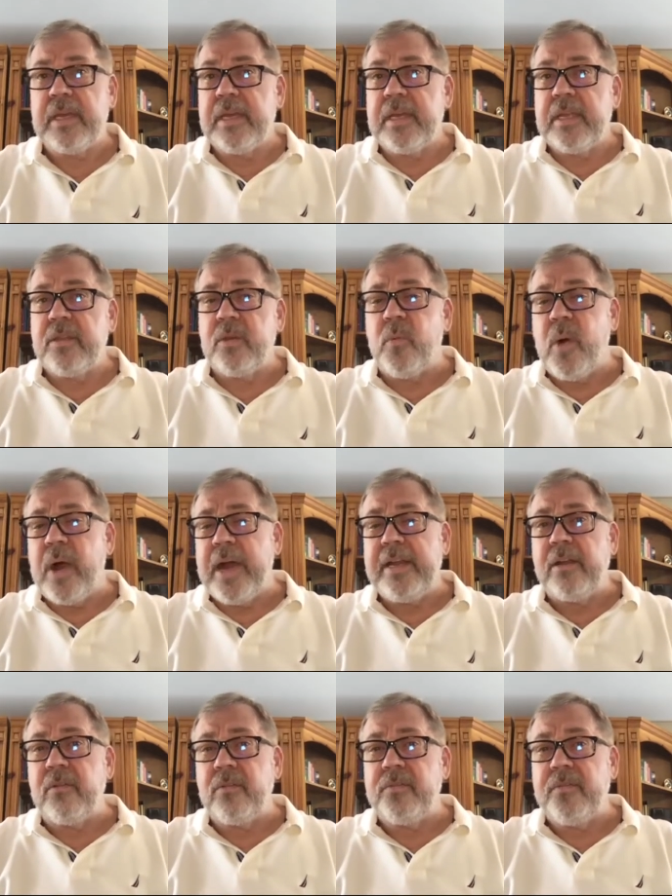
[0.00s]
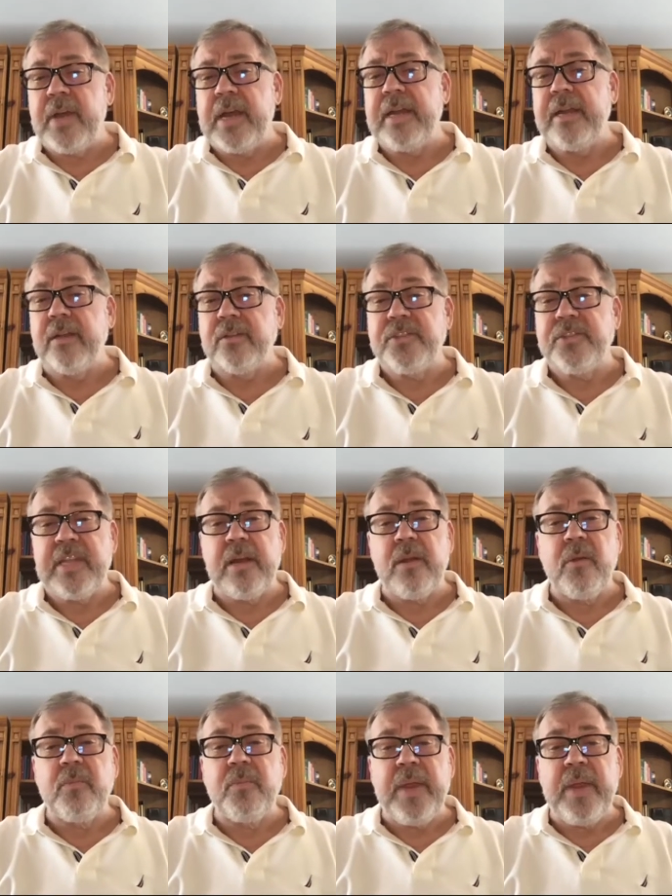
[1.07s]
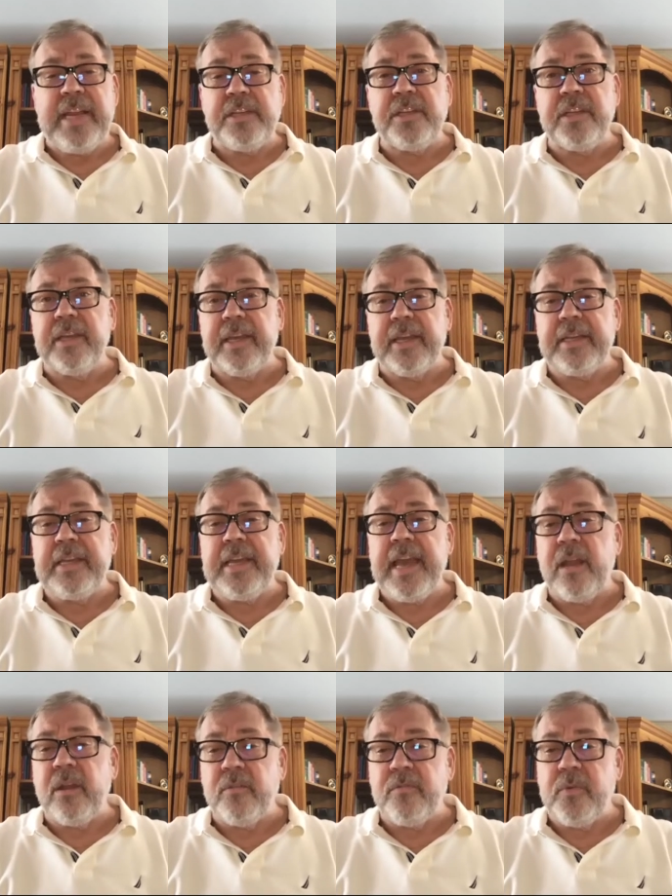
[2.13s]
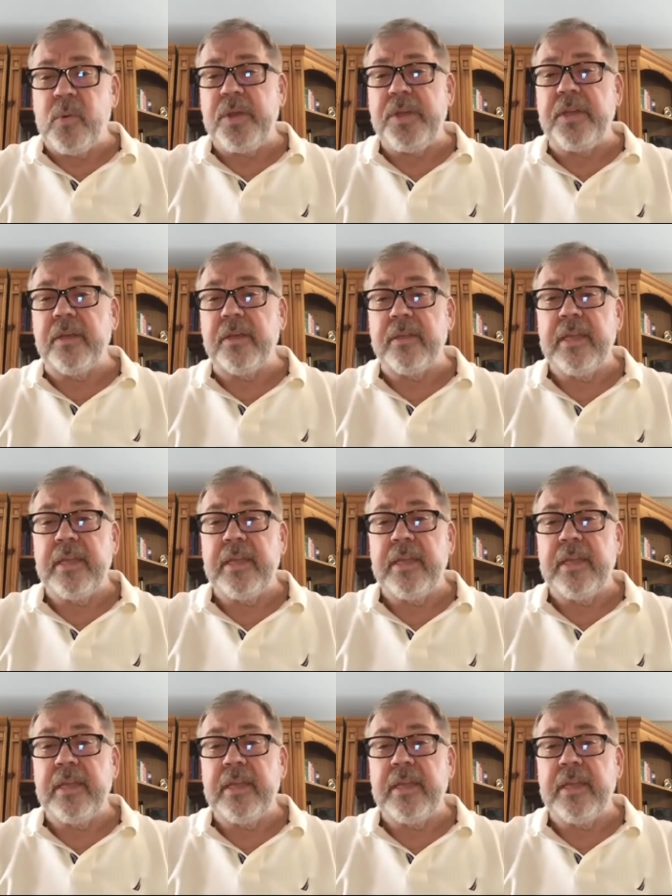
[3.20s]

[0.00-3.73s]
The wildfires that are raging in California